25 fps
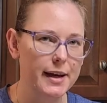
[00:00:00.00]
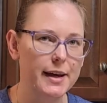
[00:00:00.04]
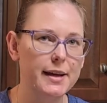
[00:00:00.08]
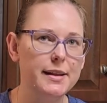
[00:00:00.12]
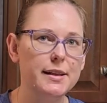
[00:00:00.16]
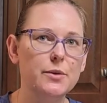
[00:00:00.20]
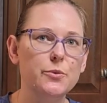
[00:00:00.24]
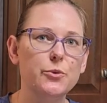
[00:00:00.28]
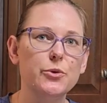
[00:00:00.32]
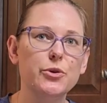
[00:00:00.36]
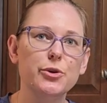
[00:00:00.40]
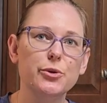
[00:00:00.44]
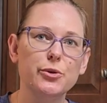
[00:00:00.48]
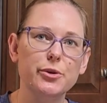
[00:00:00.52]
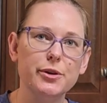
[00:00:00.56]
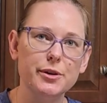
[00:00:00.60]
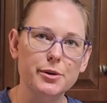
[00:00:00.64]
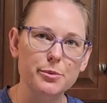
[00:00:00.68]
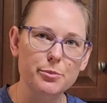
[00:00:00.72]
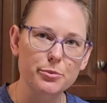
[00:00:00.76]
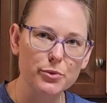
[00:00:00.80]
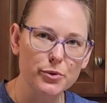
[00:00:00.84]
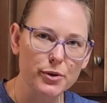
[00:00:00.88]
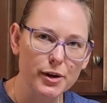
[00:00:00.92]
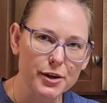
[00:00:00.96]
And then we're going
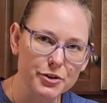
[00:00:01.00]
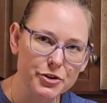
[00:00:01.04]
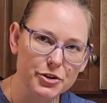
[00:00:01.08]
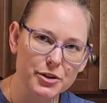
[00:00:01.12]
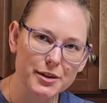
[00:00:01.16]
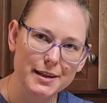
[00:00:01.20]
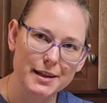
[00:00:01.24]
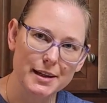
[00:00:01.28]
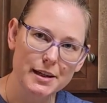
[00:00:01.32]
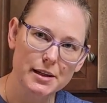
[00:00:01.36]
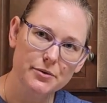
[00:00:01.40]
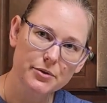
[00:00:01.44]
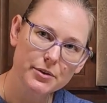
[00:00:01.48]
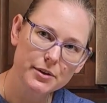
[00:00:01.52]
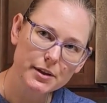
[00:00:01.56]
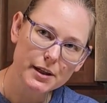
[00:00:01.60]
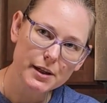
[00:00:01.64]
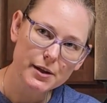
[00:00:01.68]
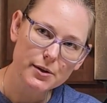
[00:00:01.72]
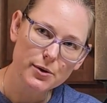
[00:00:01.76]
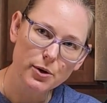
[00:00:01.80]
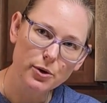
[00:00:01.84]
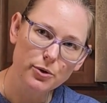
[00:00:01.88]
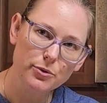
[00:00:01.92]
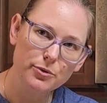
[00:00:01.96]
to brush it
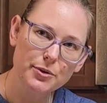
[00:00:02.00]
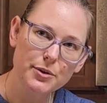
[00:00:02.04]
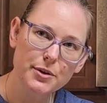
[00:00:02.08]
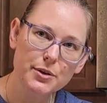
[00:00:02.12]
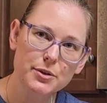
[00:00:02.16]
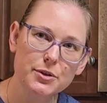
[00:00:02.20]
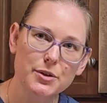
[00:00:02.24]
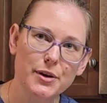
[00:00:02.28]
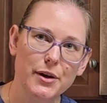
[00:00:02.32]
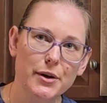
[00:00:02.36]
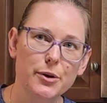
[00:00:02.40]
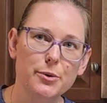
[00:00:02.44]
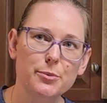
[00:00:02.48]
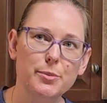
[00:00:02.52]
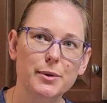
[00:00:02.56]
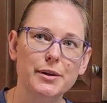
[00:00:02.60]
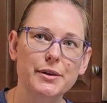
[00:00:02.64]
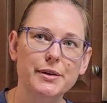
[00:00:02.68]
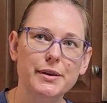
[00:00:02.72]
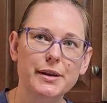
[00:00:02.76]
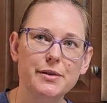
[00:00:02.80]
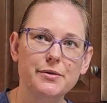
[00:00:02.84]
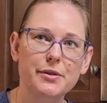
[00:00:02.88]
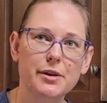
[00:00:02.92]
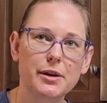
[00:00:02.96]
evenly over the dough,
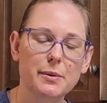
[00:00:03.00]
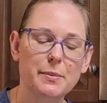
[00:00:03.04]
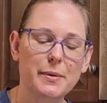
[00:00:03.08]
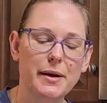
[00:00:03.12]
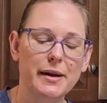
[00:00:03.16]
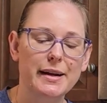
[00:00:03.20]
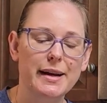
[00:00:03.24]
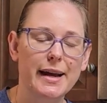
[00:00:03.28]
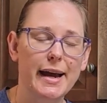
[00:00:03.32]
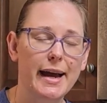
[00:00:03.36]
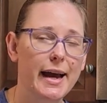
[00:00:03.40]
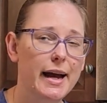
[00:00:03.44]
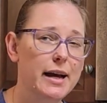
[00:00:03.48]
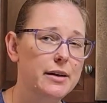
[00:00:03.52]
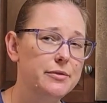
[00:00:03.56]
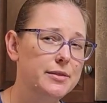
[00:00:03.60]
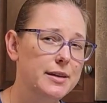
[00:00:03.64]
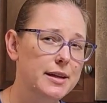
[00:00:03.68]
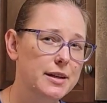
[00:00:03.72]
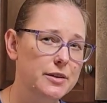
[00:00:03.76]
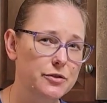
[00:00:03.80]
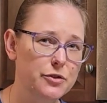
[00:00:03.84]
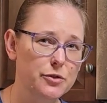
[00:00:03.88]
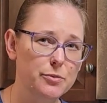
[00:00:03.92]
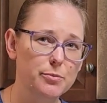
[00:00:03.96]
but leaving about a 1/2
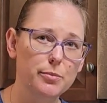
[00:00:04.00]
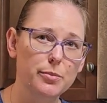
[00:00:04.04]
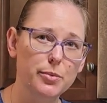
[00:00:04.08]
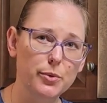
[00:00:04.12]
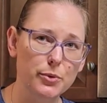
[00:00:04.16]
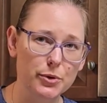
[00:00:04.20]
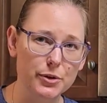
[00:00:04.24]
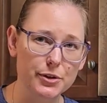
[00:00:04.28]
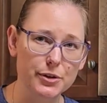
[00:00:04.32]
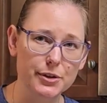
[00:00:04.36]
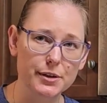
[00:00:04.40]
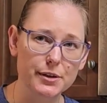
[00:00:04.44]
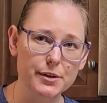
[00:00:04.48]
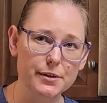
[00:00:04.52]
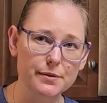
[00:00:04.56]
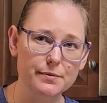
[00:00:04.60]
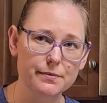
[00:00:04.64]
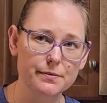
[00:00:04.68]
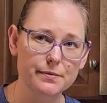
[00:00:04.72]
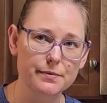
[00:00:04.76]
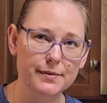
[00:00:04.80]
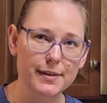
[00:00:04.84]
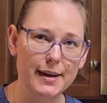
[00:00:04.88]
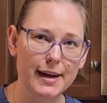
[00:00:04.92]
inch border.